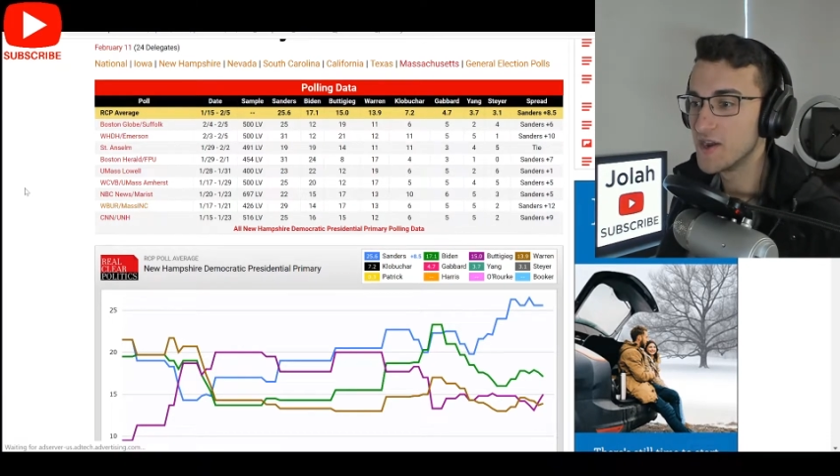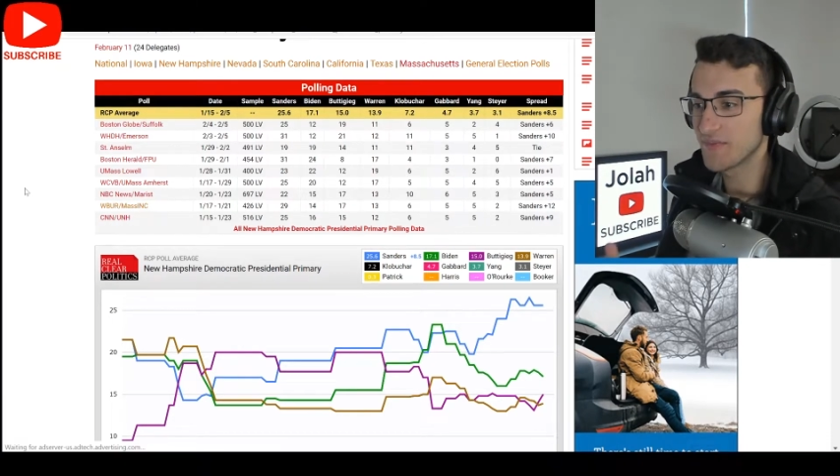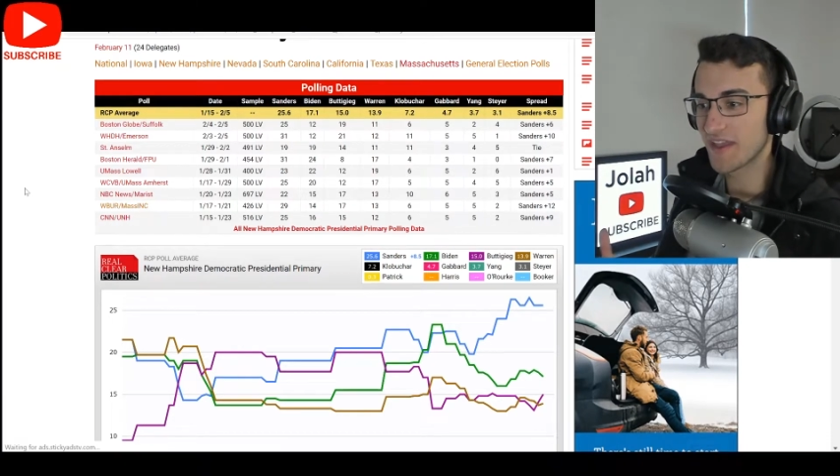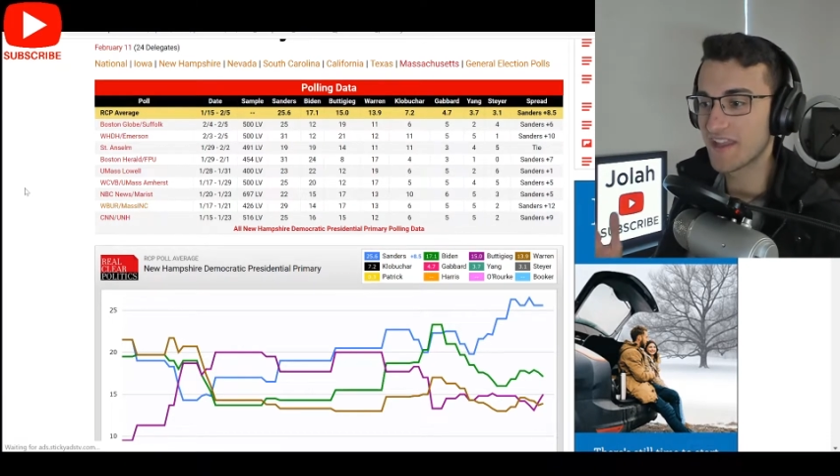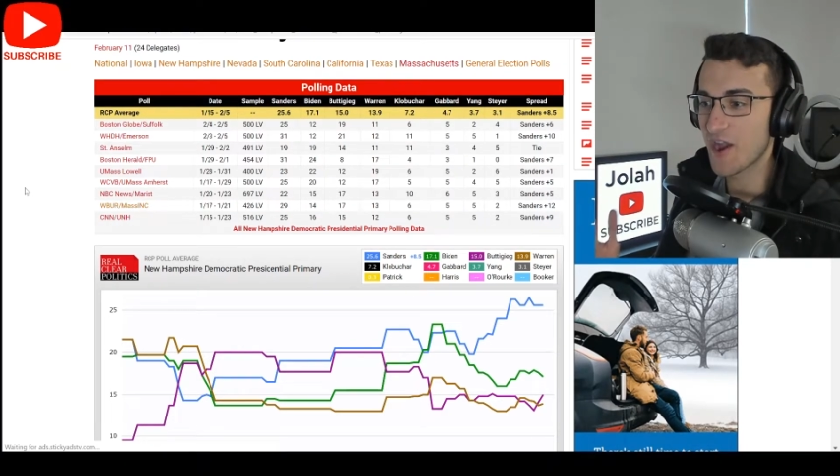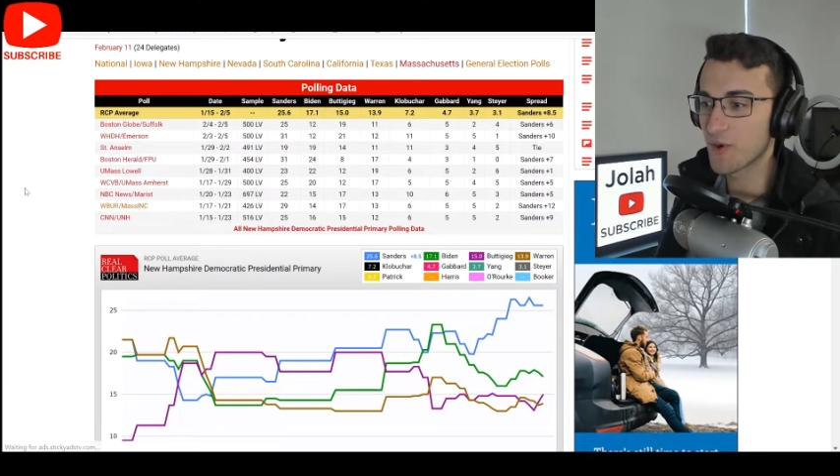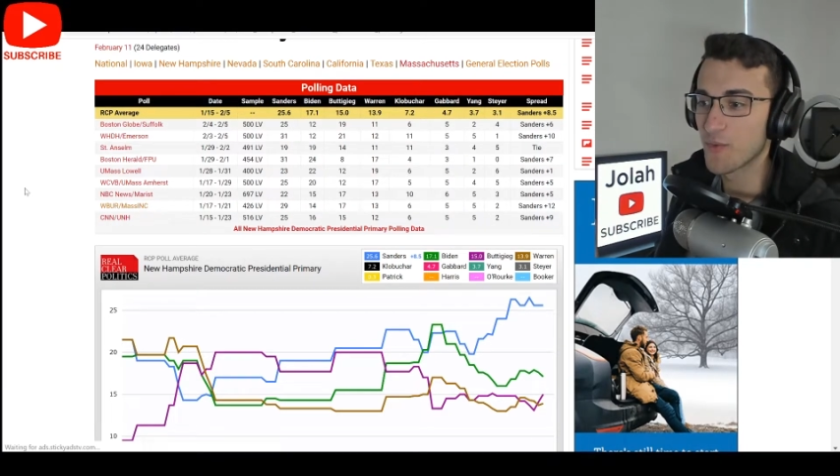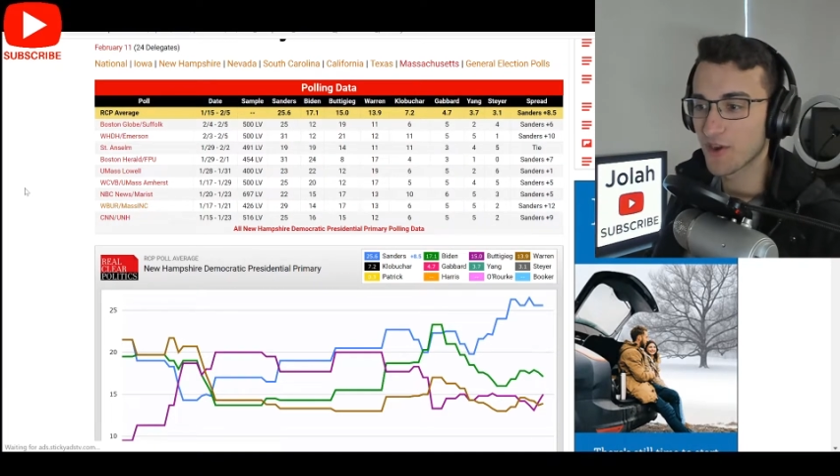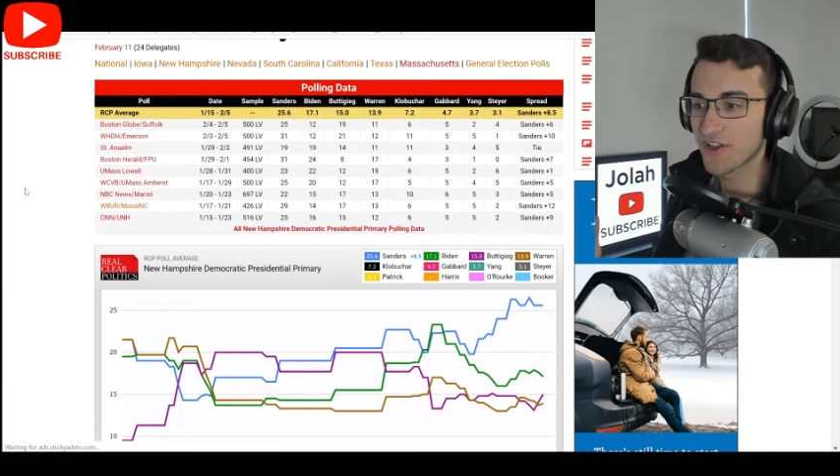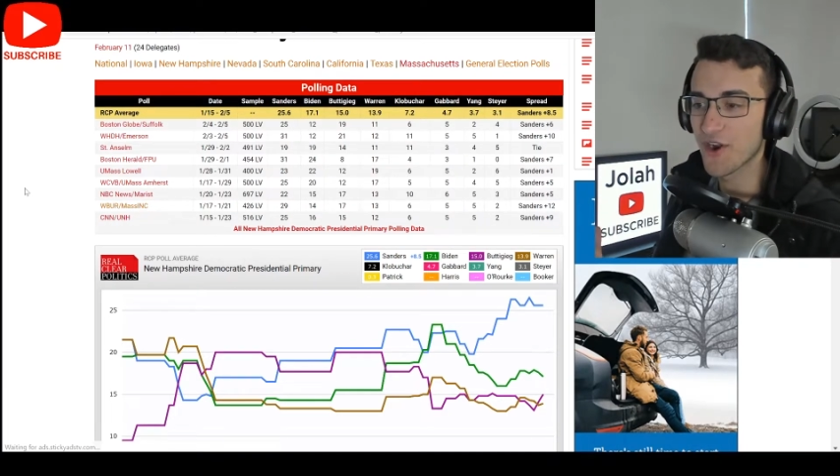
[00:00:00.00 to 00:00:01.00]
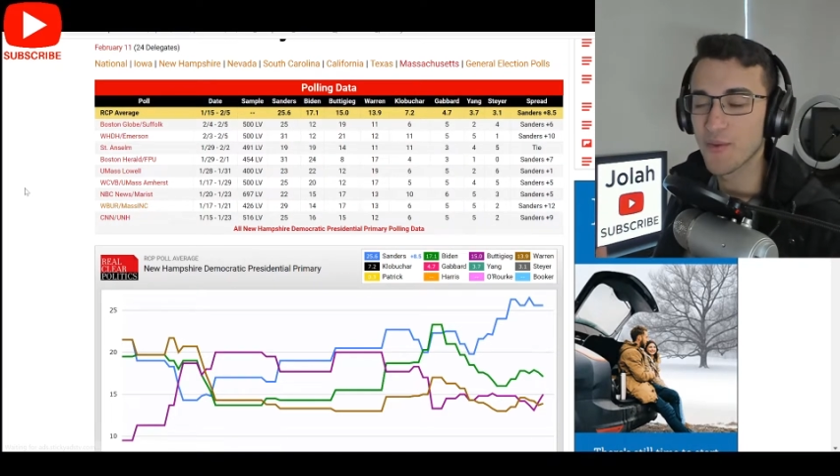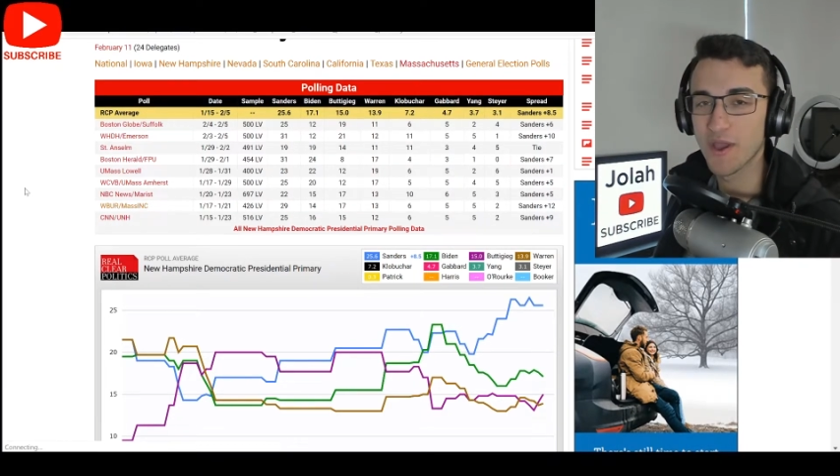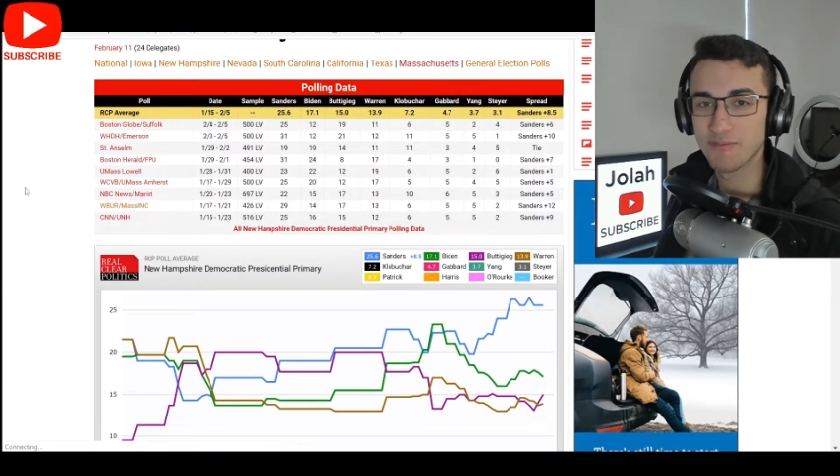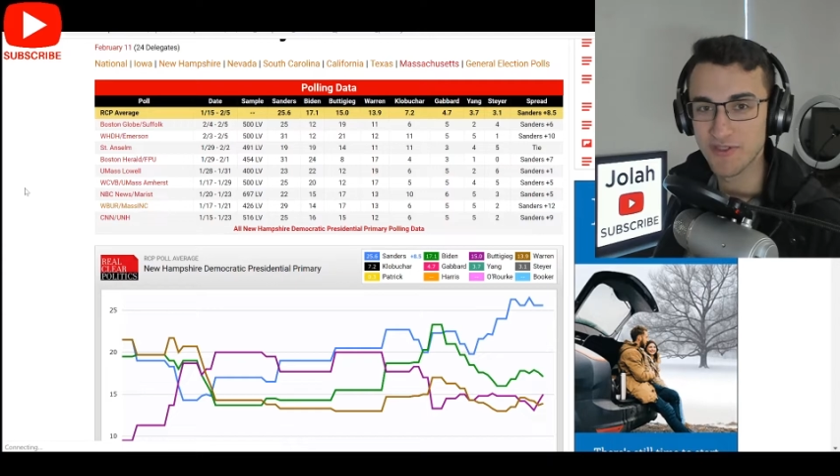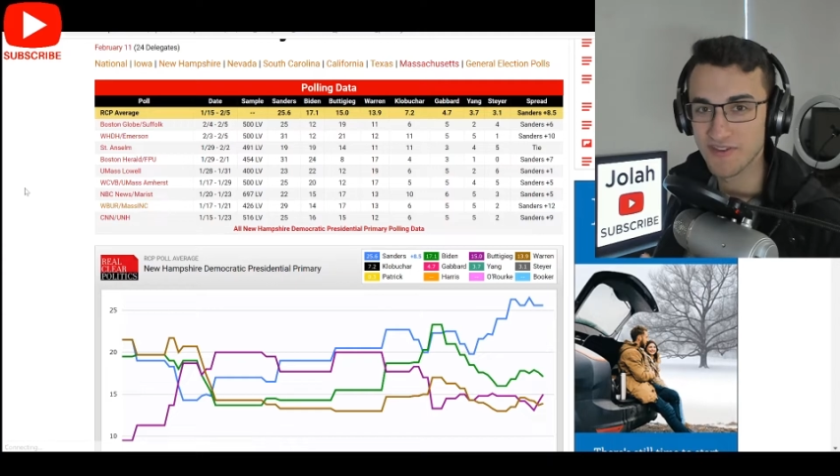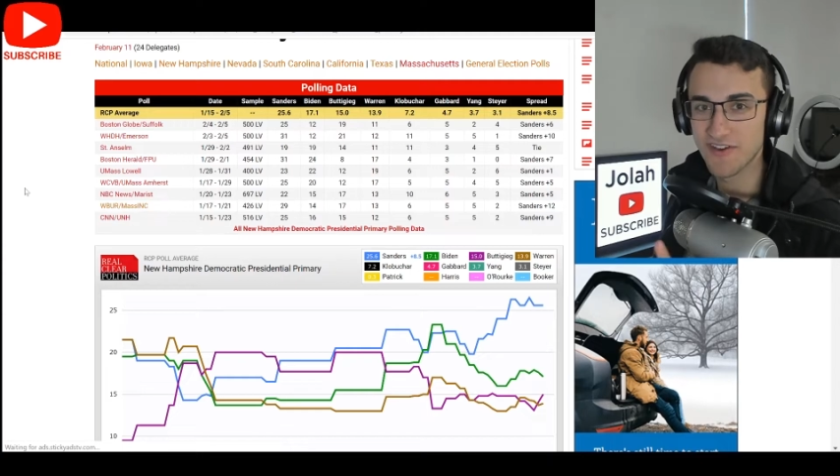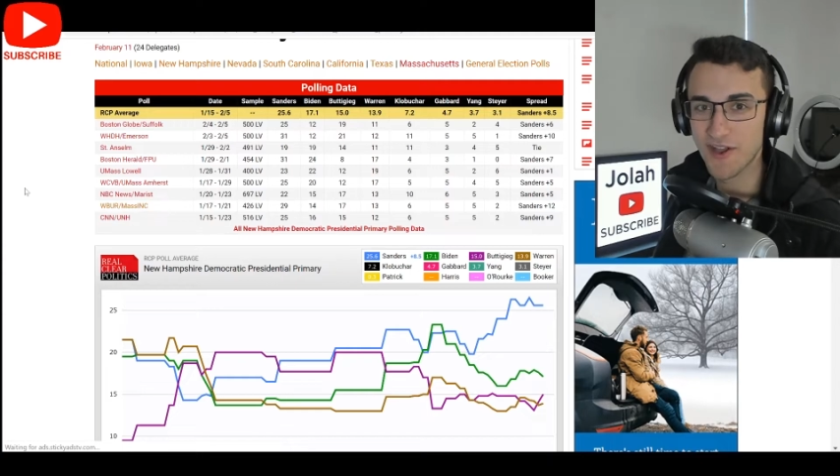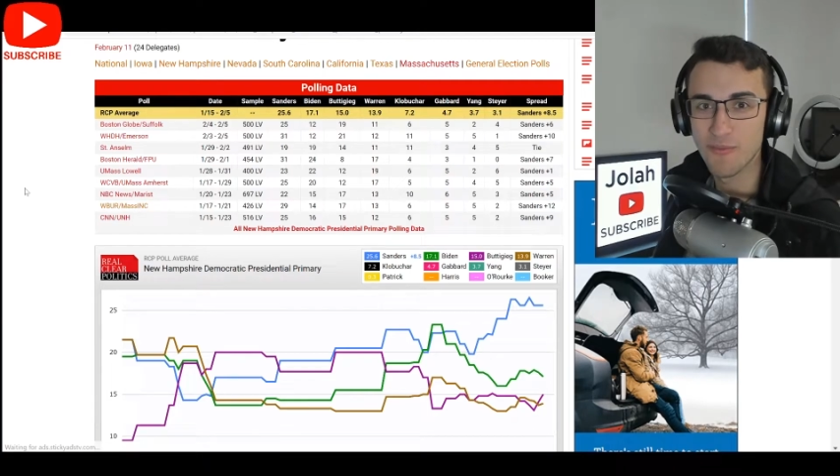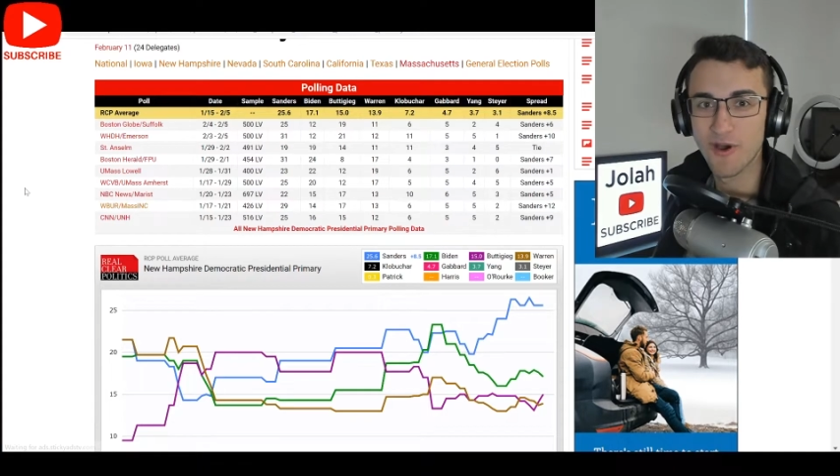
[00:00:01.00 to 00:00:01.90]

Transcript: And now we're working our way up to the final